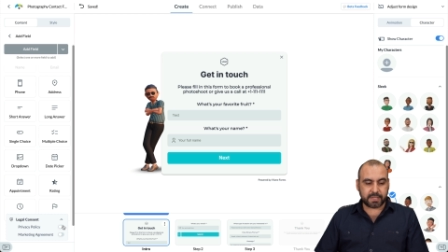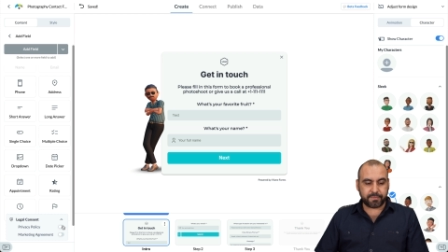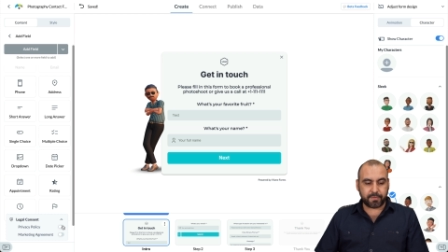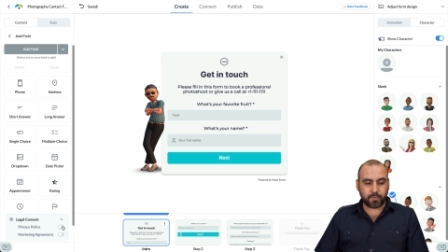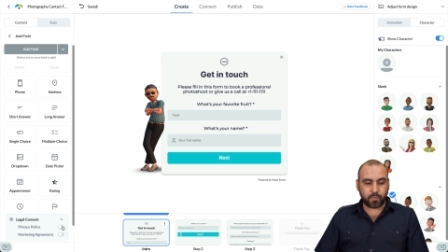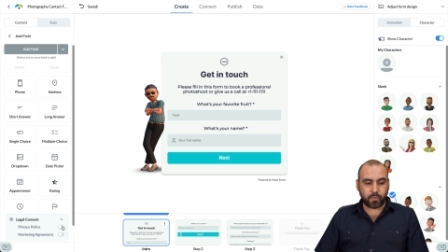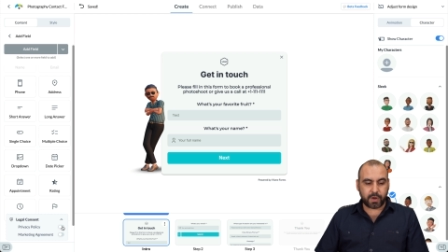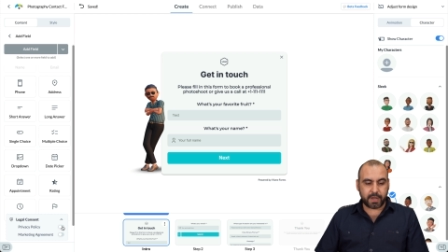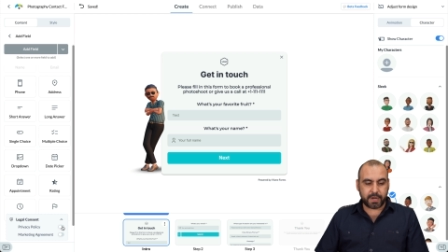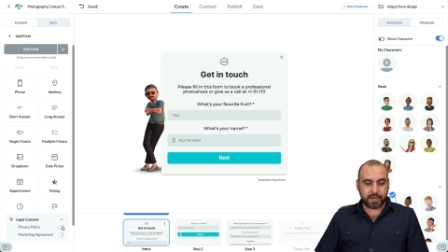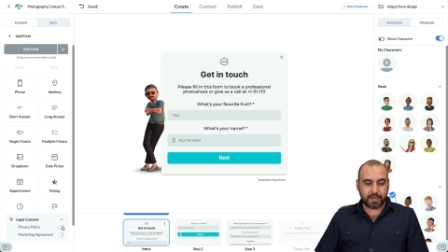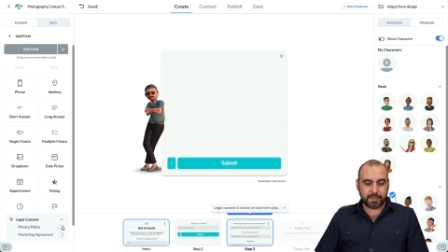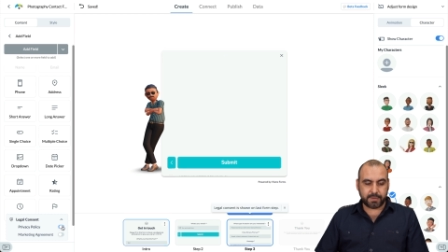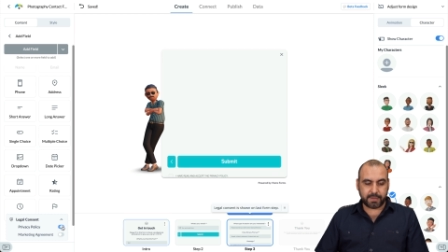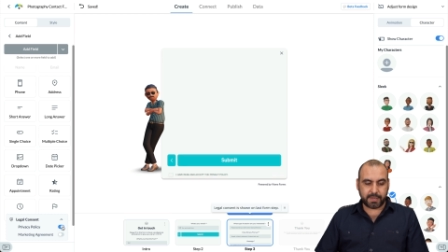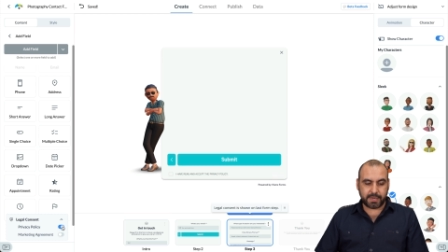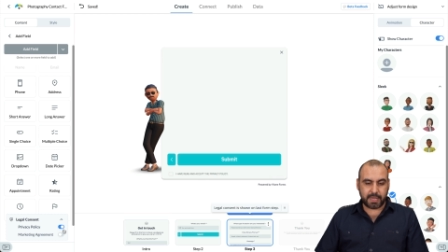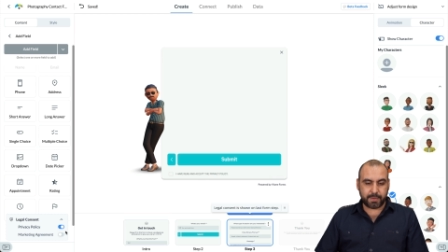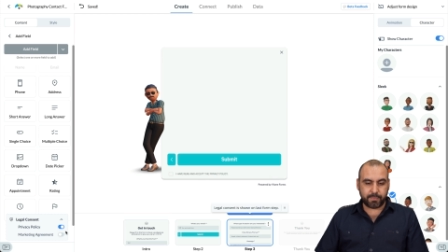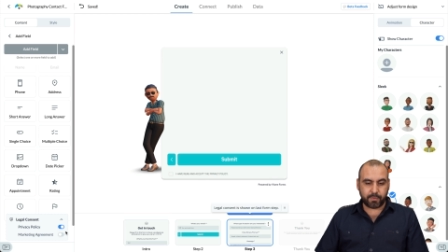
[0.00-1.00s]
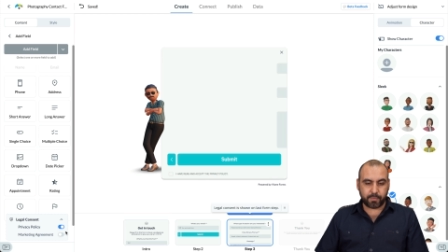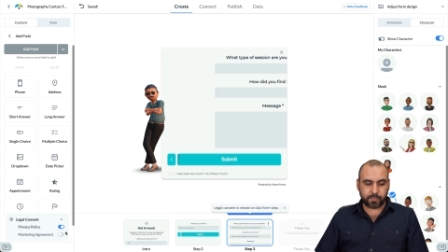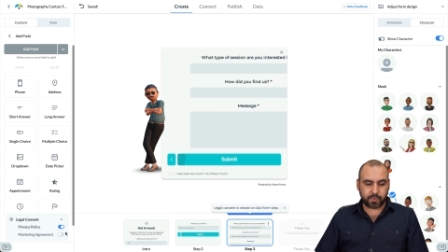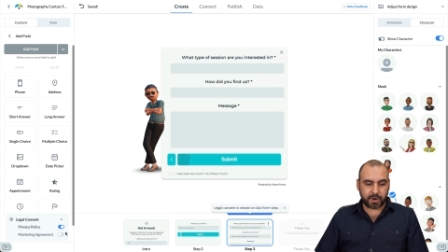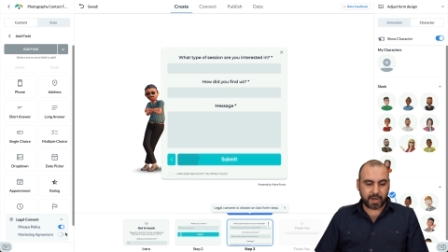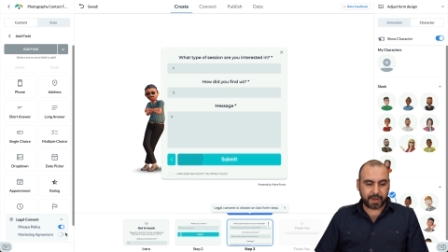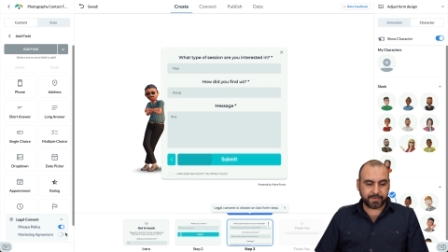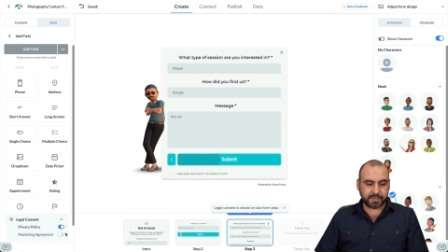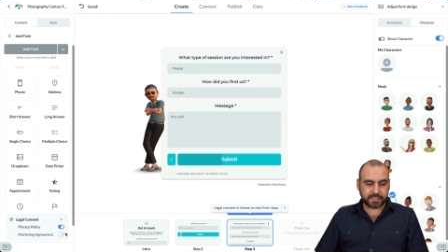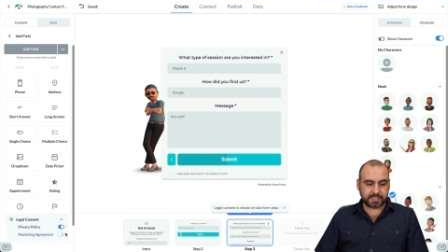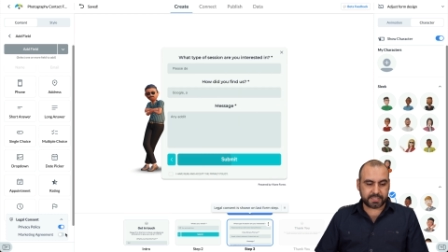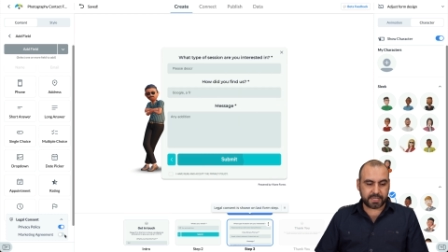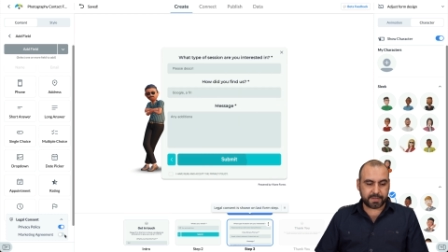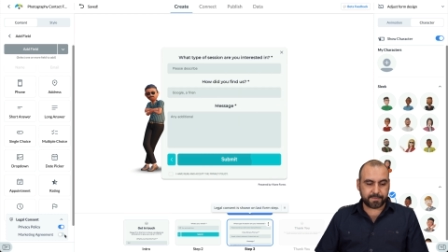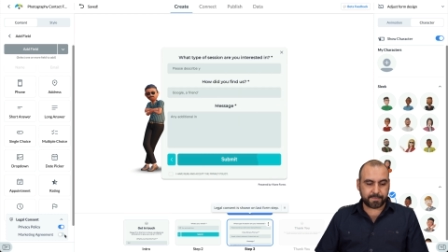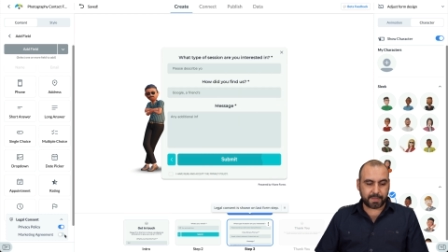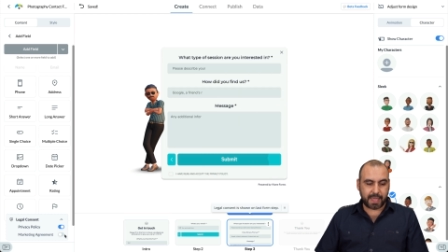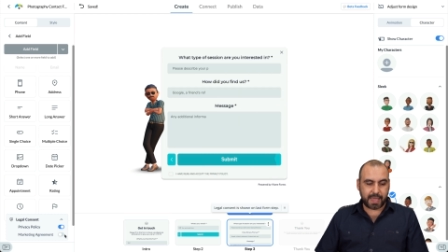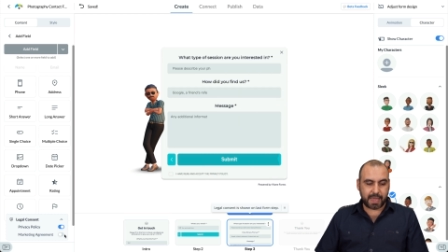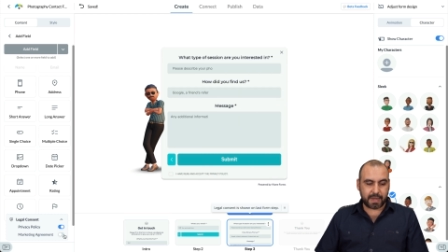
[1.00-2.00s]
if you want to enable
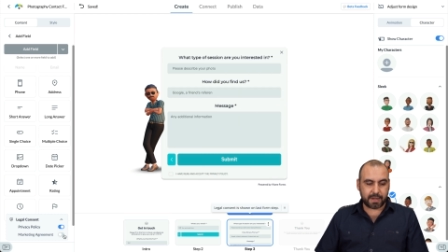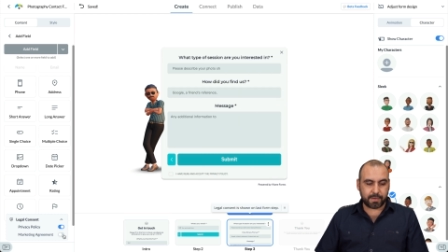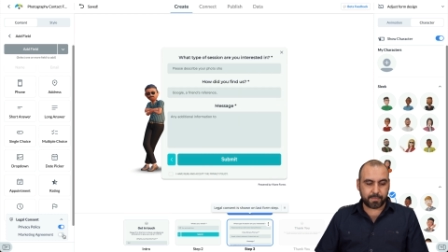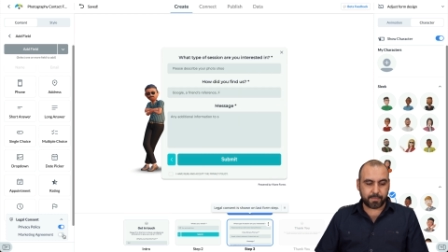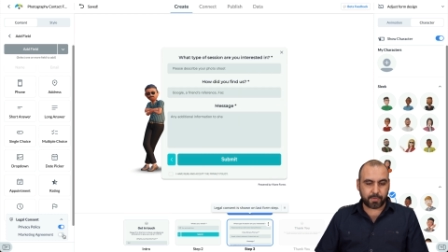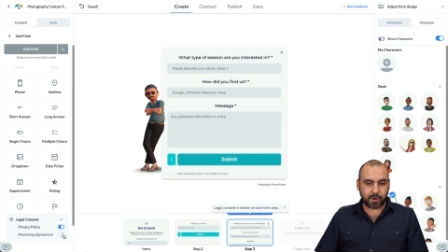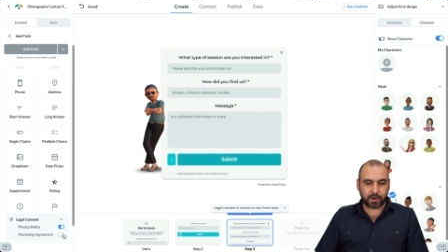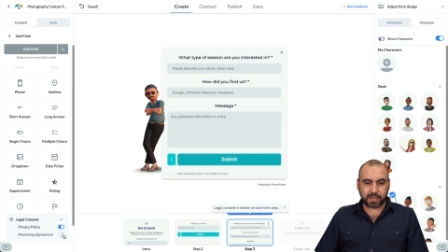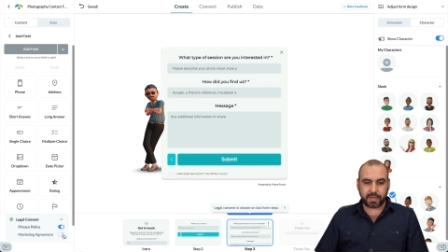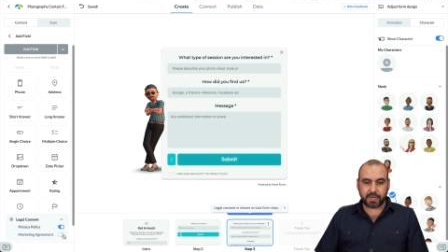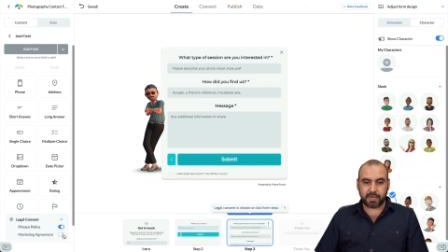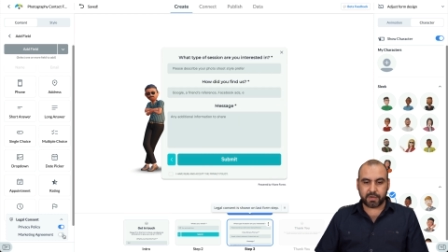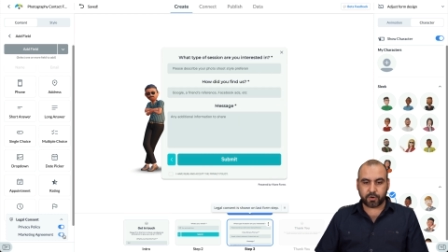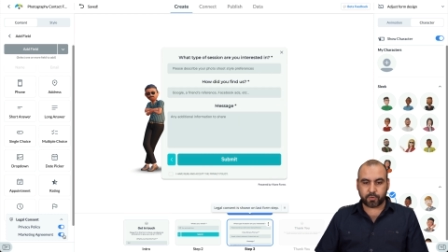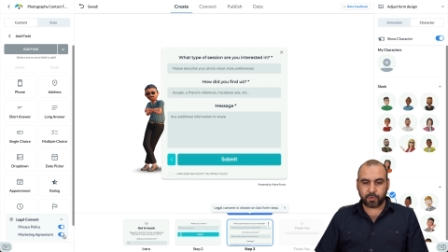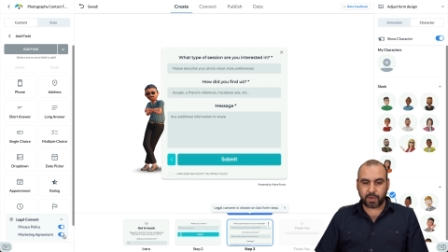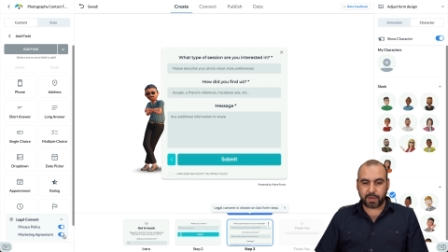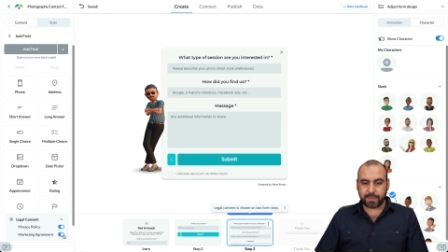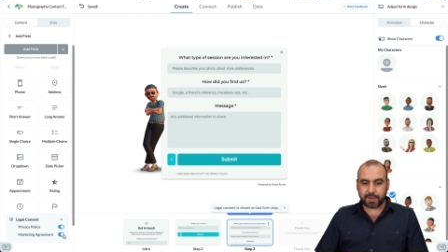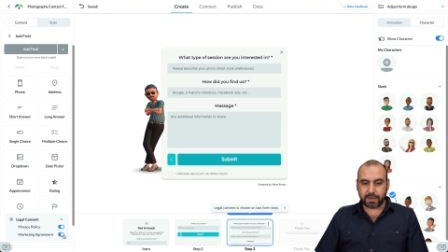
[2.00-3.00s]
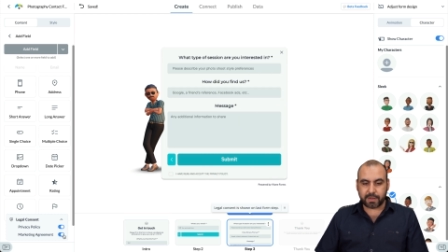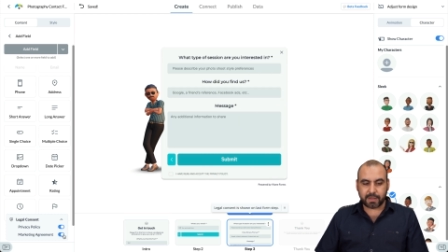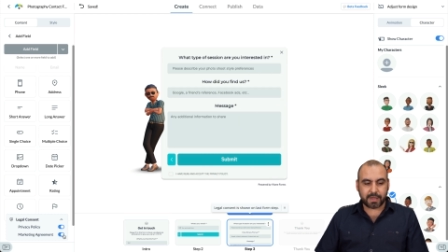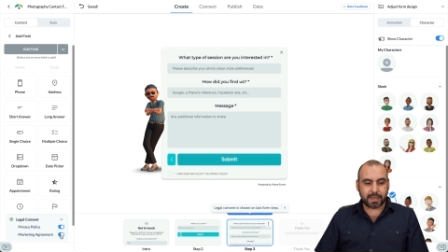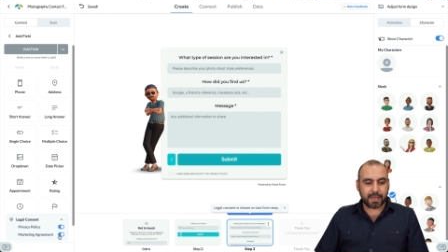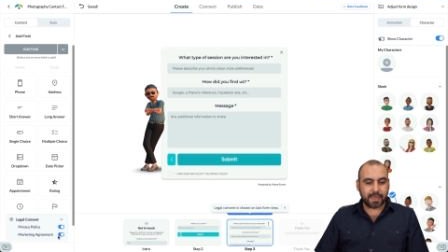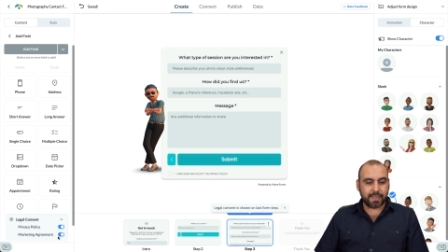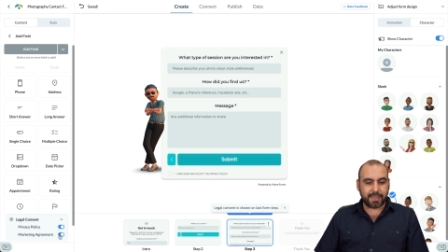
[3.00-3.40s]
privacy and marketing agreement.